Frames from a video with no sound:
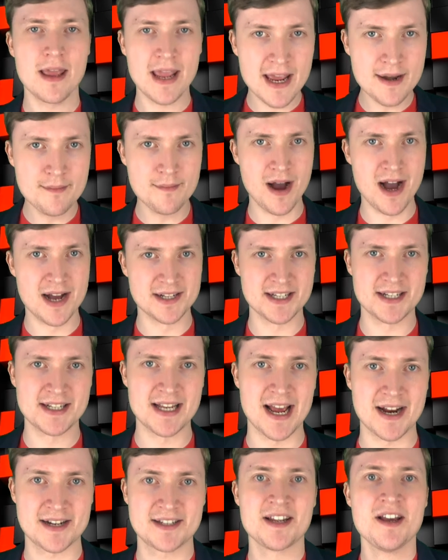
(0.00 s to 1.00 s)
In Mars
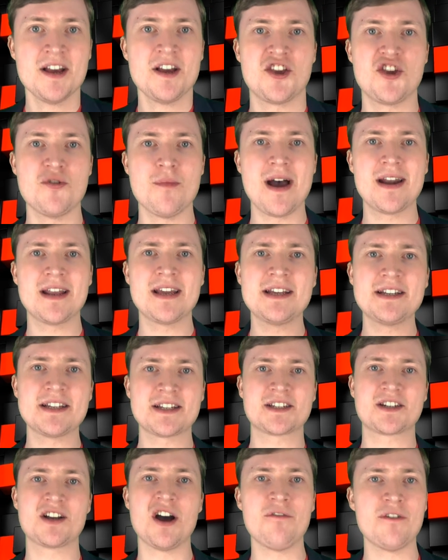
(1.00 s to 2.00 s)
Attacks, humanity
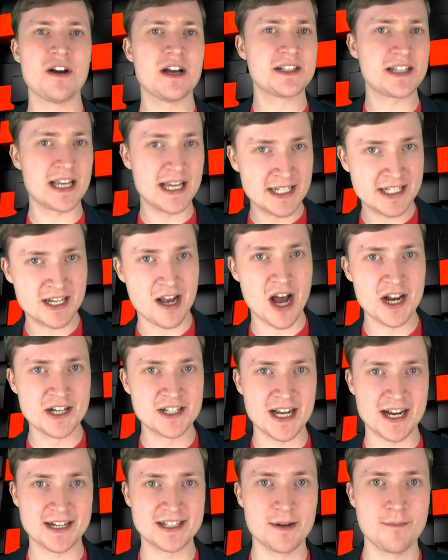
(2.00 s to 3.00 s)
discovers, is
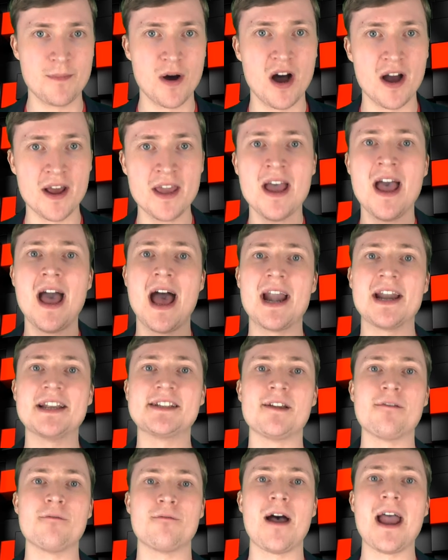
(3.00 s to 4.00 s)
contacted by, and is
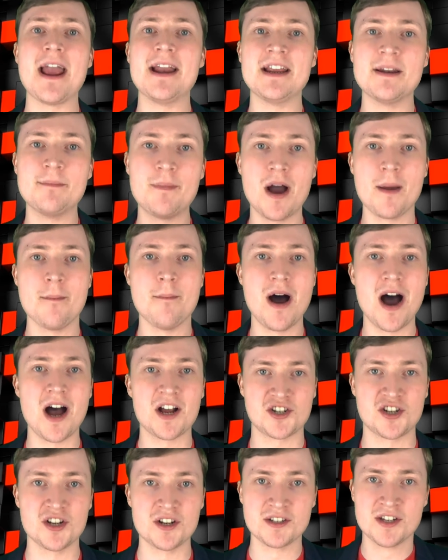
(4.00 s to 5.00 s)
invaded by
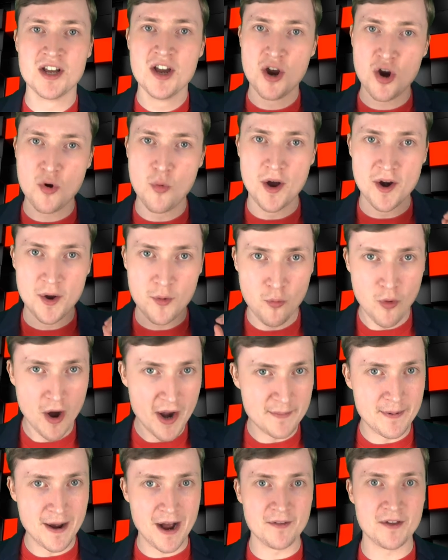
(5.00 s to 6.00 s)
Martians who want to
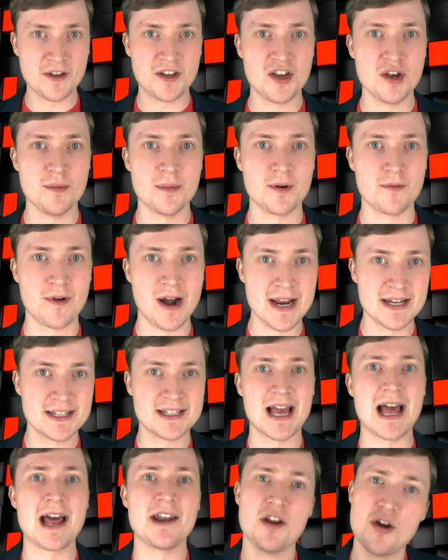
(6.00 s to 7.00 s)
wipe out the human race
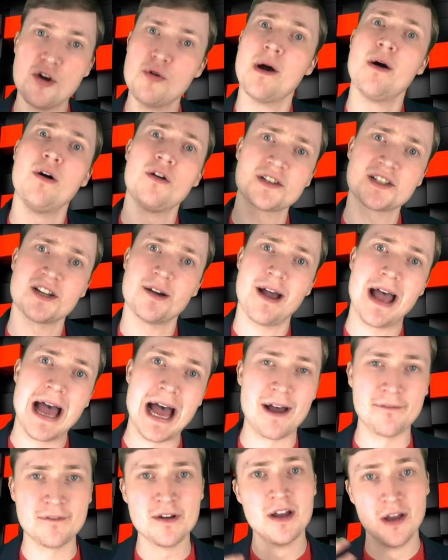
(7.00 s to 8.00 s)
and who also
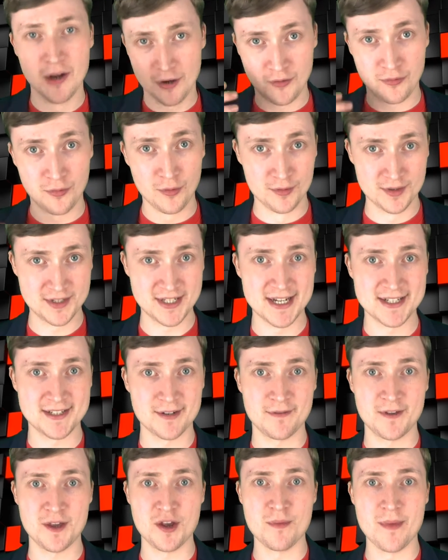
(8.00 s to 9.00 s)
have a cruel sense
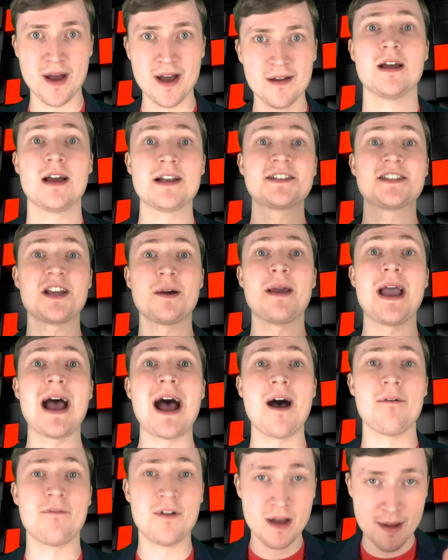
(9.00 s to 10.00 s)
of humour. And so we
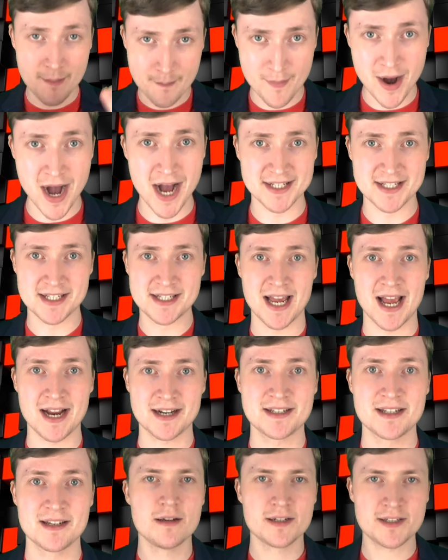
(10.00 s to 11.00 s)
have Mars
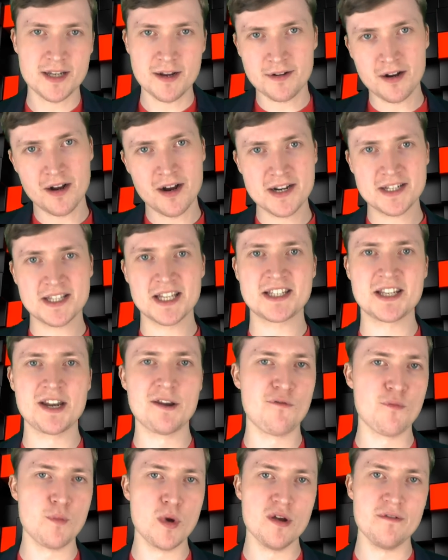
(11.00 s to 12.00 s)
Attacks. So guys, this is
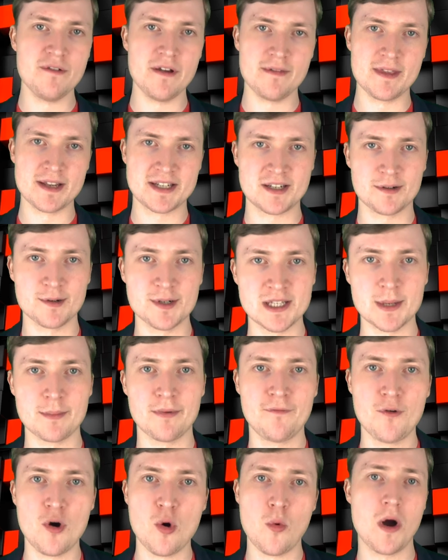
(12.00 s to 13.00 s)
another movie in this series that
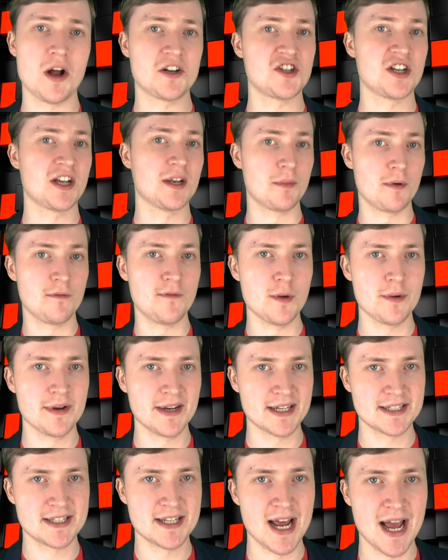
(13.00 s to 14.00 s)
before watching and reviewing
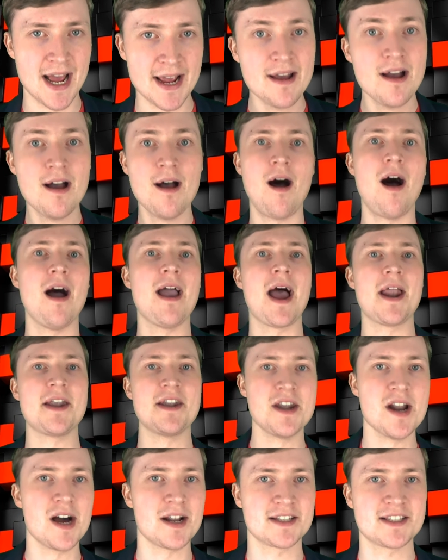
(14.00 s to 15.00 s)
it today, I had
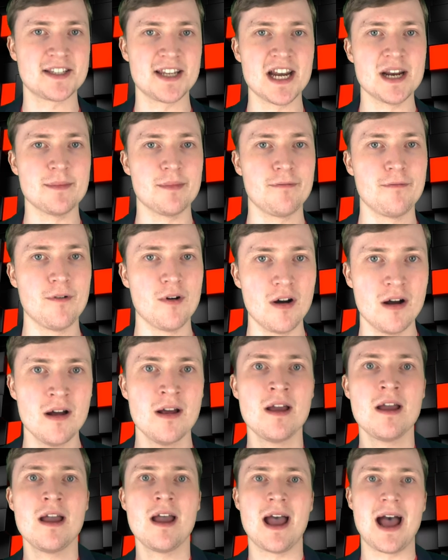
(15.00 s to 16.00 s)
not seen it before.
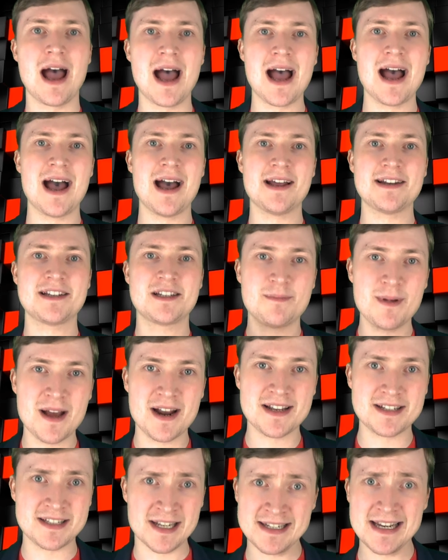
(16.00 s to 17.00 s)
And to be
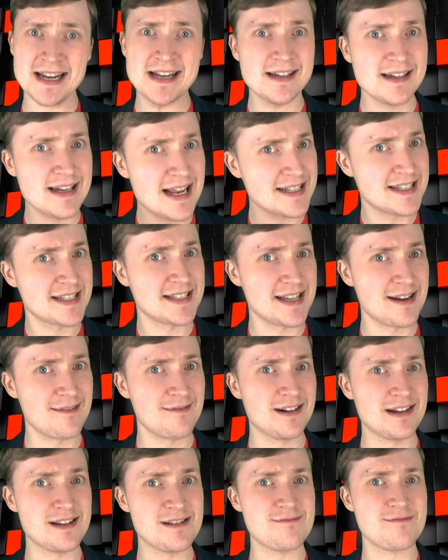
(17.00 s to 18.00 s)
honest, I didn't
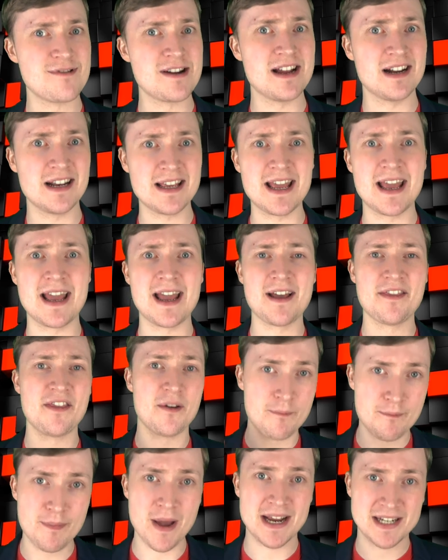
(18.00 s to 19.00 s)
necessarily really hear the
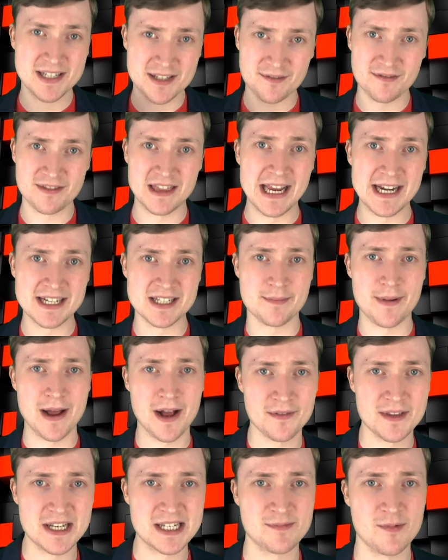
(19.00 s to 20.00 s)
best of things
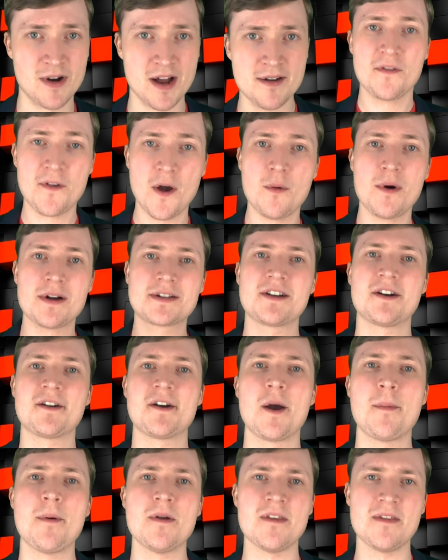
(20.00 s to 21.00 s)
about this one. Though I was kind
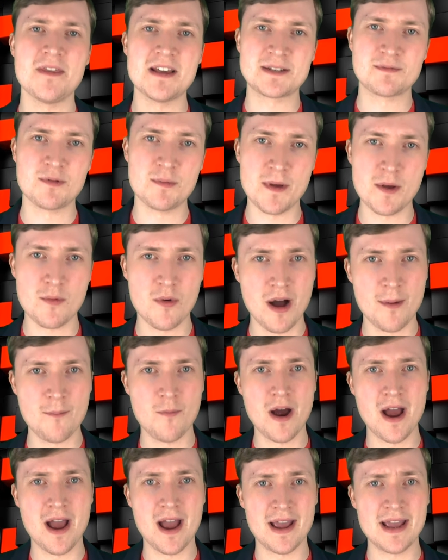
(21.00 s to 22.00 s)
of hoping that this would be one
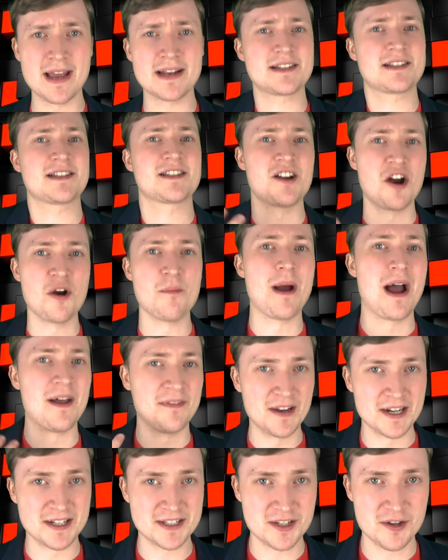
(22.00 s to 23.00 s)
where it's so bad
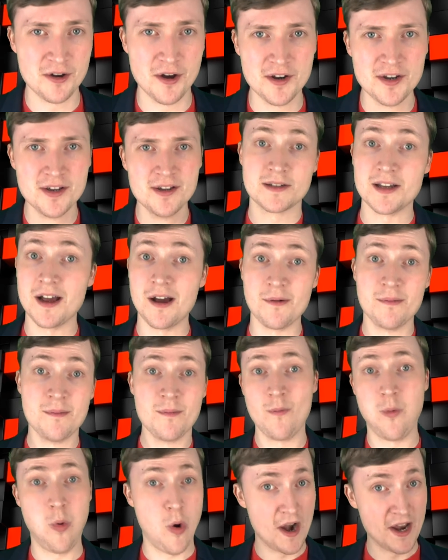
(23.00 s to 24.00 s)
that it's good. So,
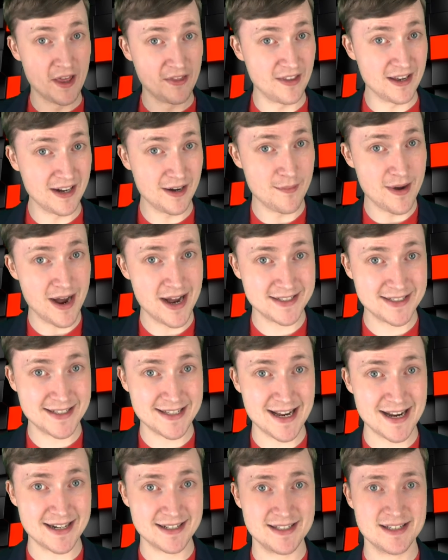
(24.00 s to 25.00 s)
what do I think of Mars
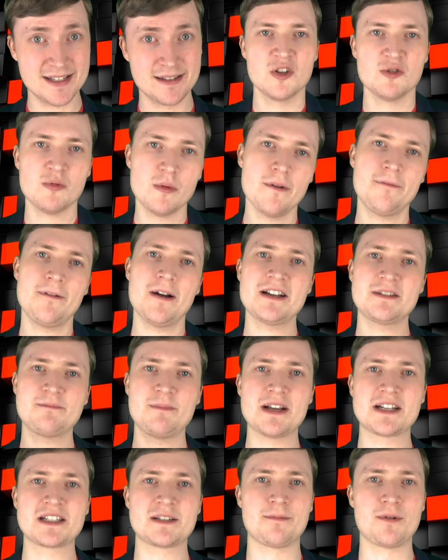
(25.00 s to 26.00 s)
Attacks? Well, my first
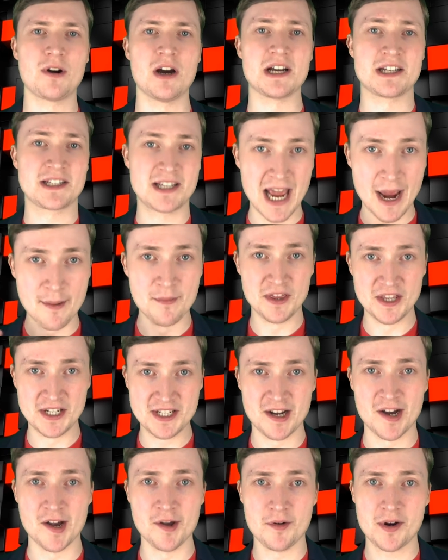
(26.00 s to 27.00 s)
big surprise came with the
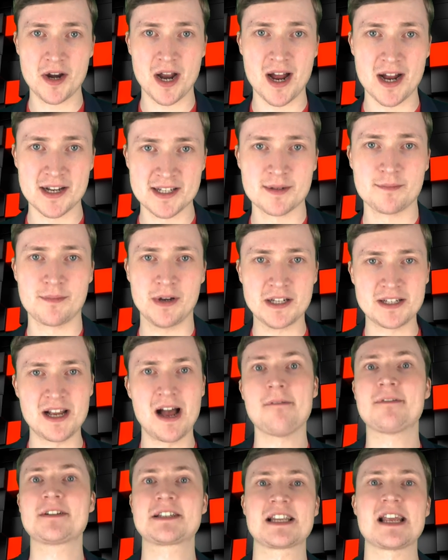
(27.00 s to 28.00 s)
title cards, because
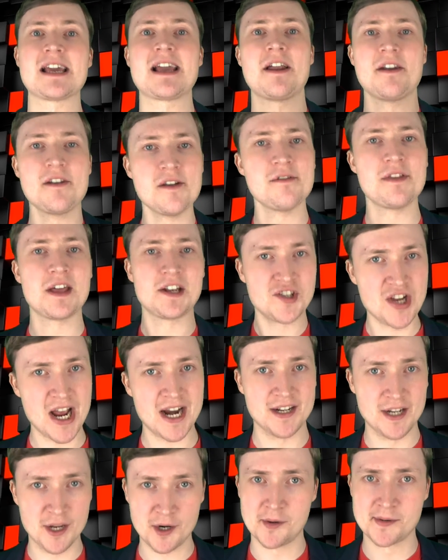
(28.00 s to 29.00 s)
obviously I knew that
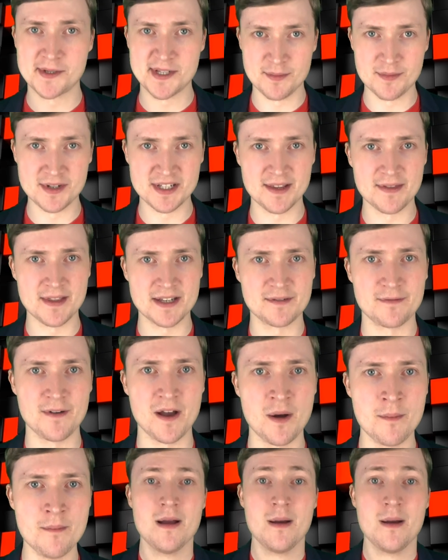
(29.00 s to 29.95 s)
Jack Nicholson was in this film.